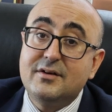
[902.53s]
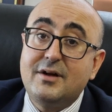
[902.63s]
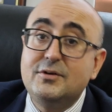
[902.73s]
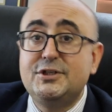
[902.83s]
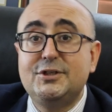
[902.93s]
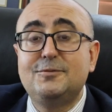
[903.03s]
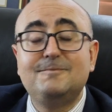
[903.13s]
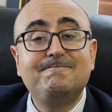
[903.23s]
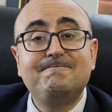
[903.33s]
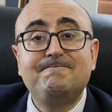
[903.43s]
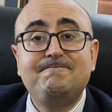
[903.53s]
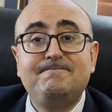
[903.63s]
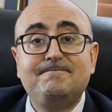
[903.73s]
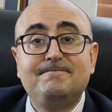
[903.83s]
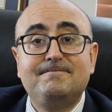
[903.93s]
around you,
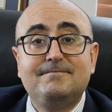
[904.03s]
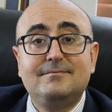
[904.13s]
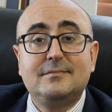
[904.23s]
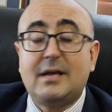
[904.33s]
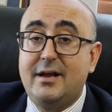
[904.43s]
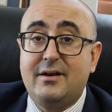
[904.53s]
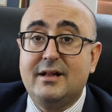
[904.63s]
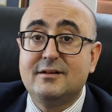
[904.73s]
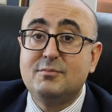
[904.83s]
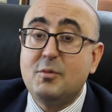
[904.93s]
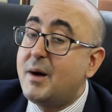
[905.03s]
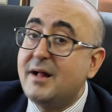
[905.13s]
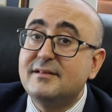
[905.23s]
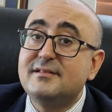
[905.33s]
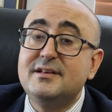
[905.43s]
higher health
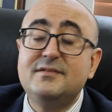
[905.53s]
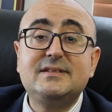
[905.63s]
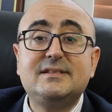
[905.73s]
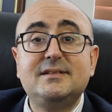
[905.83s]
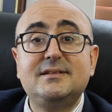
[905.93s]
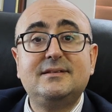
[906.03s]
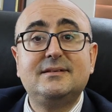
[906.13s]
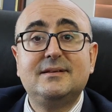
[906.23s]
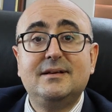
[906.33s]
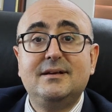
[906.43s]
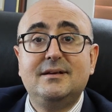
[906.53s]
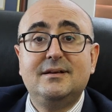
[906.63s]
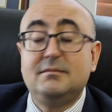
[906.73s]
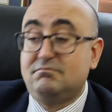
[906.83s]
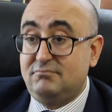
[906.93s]
mobile services,
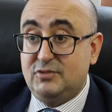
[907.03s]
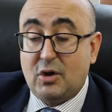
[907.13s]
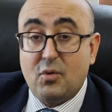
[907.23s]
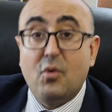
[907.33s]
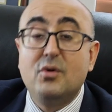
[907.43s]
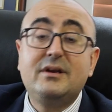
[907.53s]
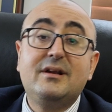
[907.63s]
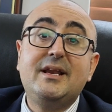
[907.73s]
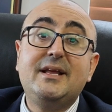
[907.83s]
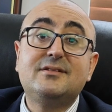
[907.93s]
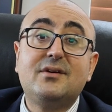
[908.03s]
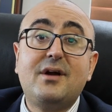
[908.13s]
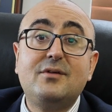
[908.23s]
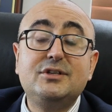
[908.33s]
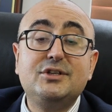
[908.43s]
your own clinics
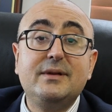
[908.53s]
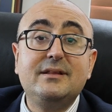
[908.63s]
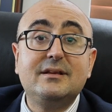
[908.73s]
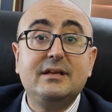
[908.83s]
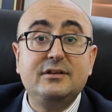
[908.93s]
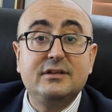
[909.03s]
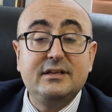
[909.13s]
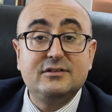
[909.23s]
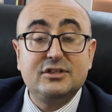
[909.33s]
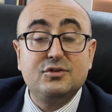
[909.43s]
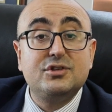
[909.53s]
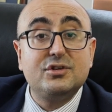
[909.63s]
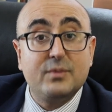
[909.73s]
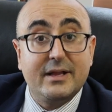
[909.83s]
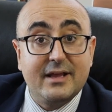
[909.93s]
around you in the
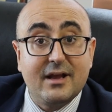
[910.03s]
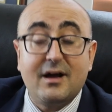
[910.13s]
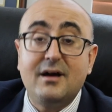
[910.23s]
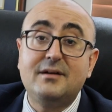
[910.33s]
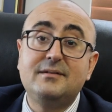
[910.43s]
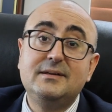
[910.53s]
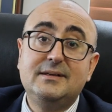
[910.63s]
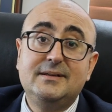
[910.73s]
institutions where they are.